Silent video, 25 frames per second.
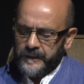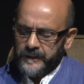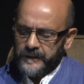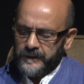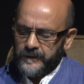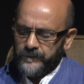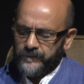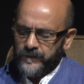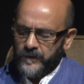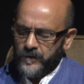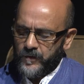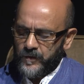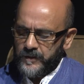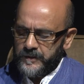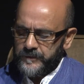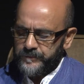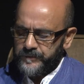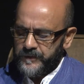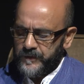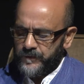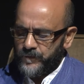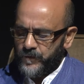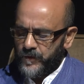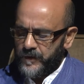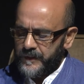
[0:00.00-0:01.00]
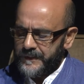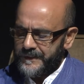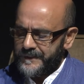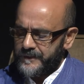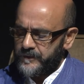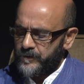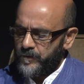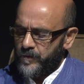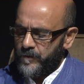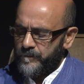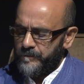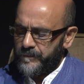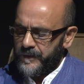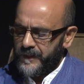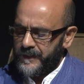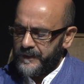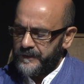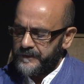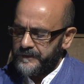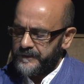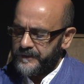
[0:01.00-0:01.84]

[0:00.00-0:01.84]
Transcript: The philosophy of war is complex.